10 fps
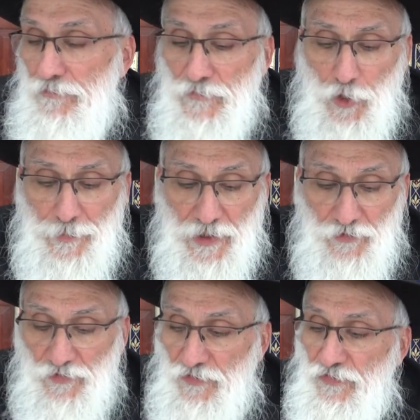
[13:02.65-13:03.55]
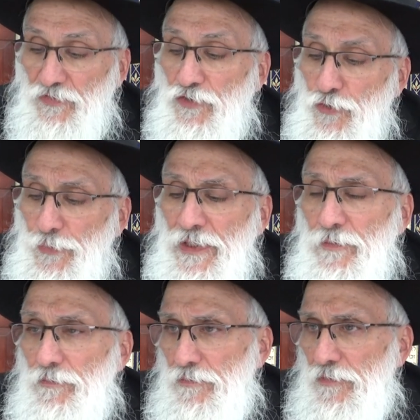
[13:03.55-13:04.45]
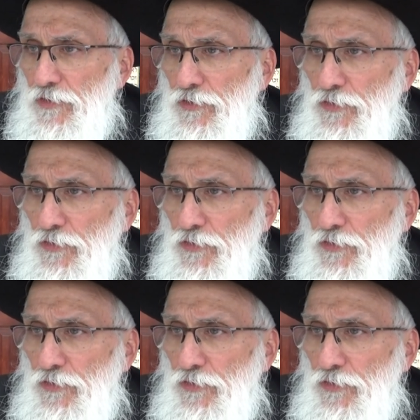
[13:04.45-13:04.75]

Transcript: No, because it's a cream. You're